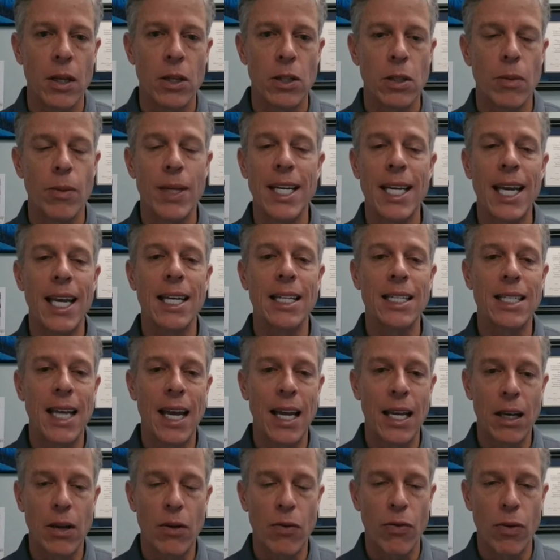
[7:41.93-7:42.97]
Somebody can't
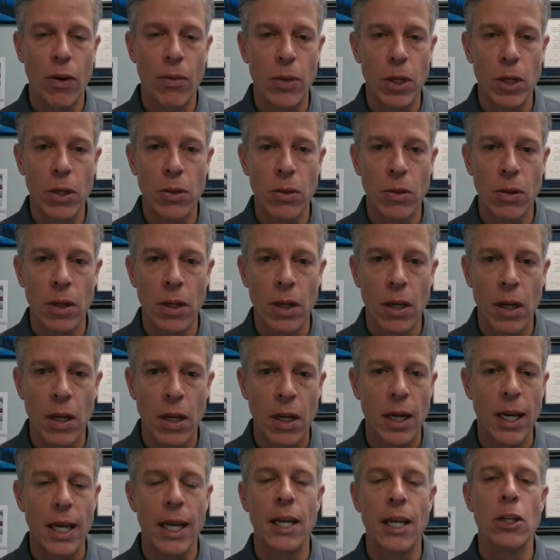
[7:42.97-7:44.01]
take it from you.
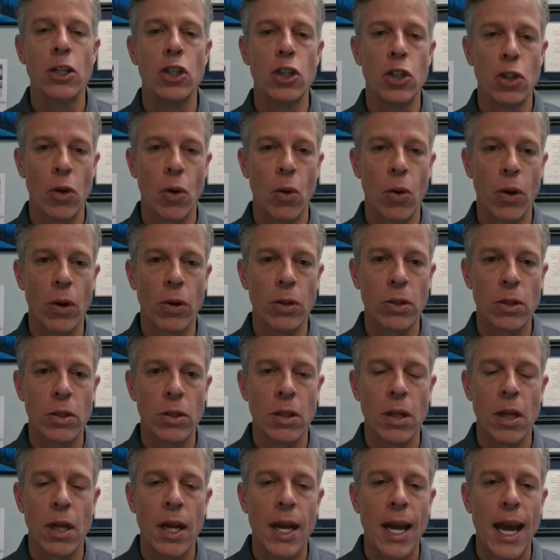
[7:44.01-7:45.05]
It is
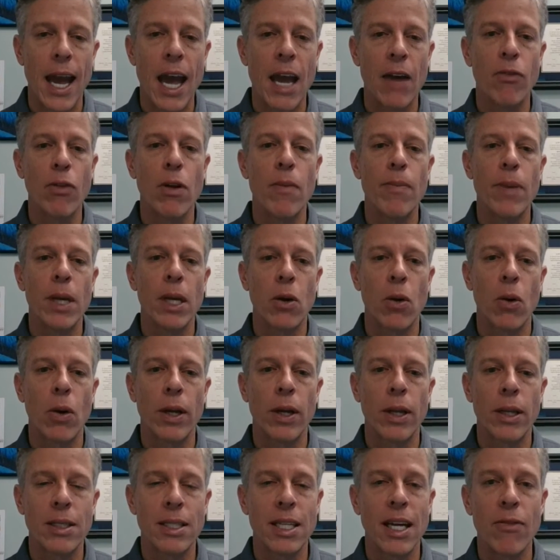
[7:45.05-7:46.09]
yours. Every
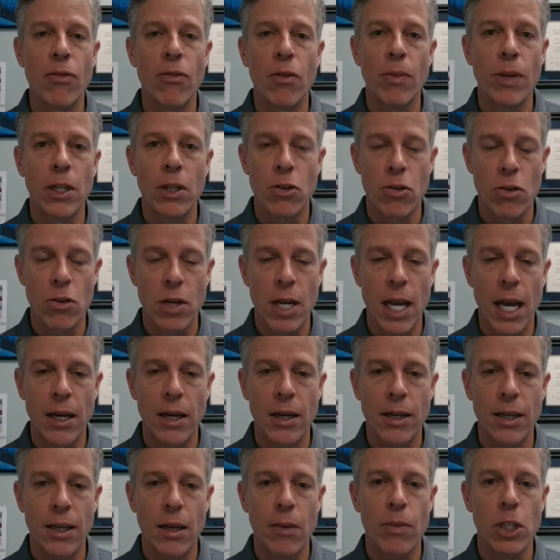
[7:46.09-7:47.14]
Bitcoin that's ever been
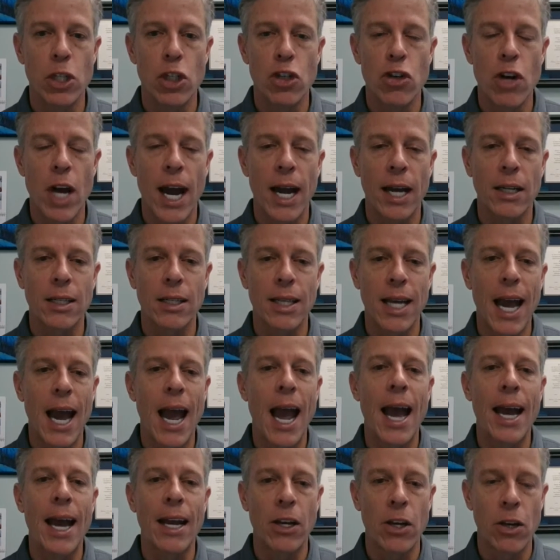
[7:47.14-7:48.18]
created can be tracked
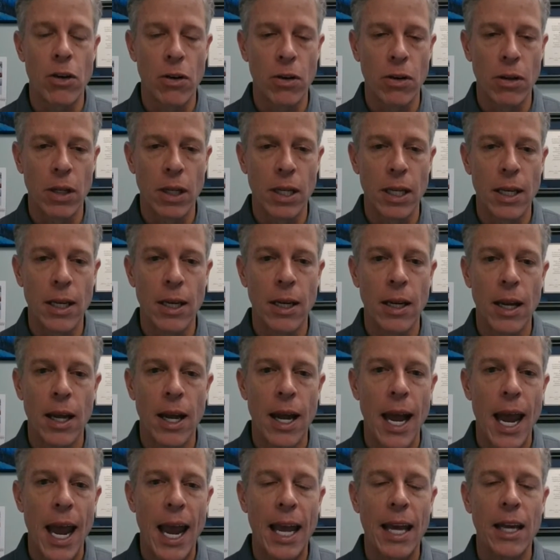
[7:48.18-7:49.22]
accurately
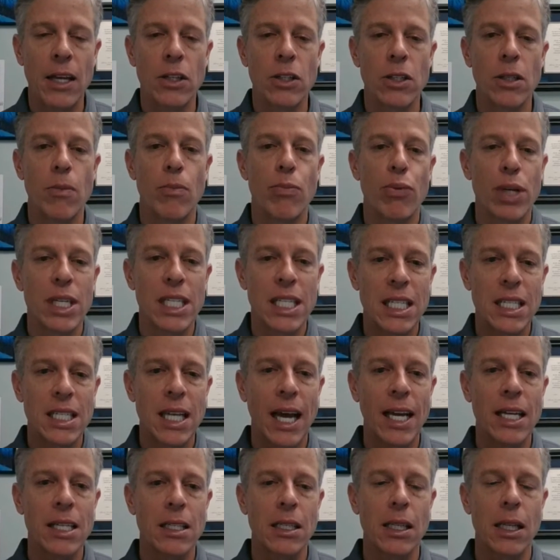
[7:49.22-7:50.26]
and
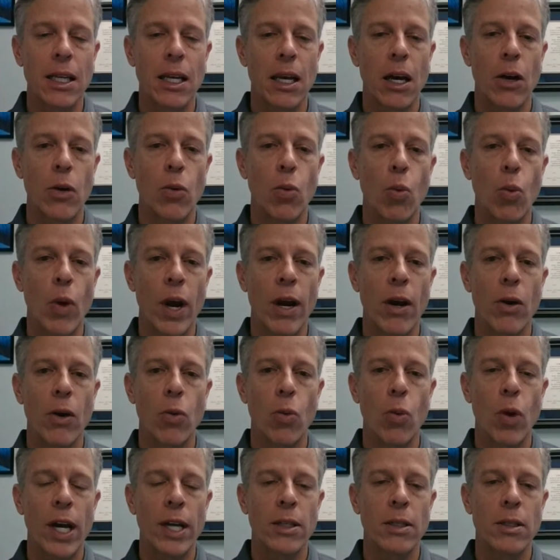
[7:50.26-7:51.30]
precisely on where
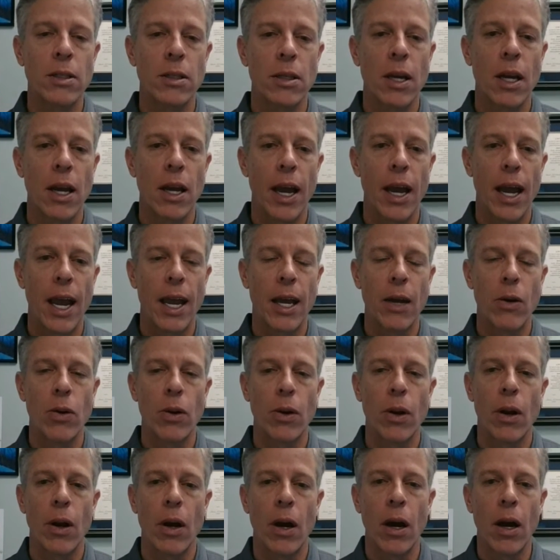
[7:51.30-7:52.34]
it went
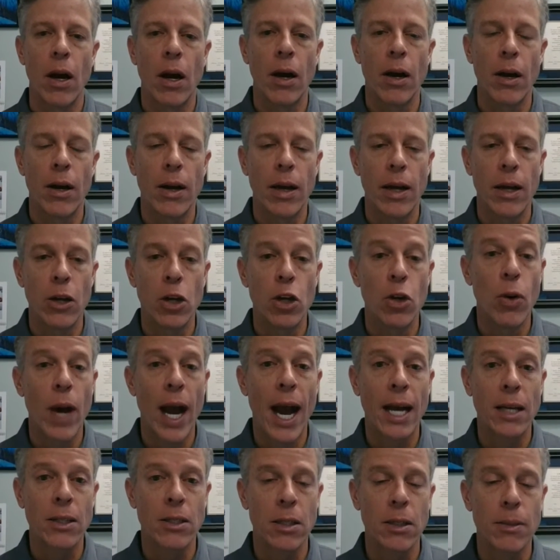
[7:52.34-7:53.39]
and uh, and who
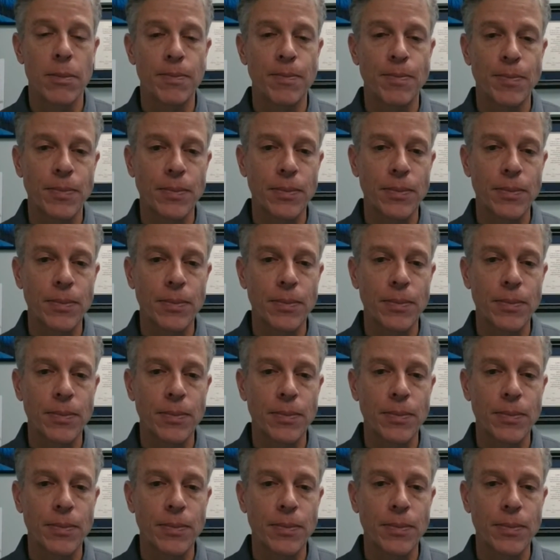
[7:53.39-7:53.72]
has it.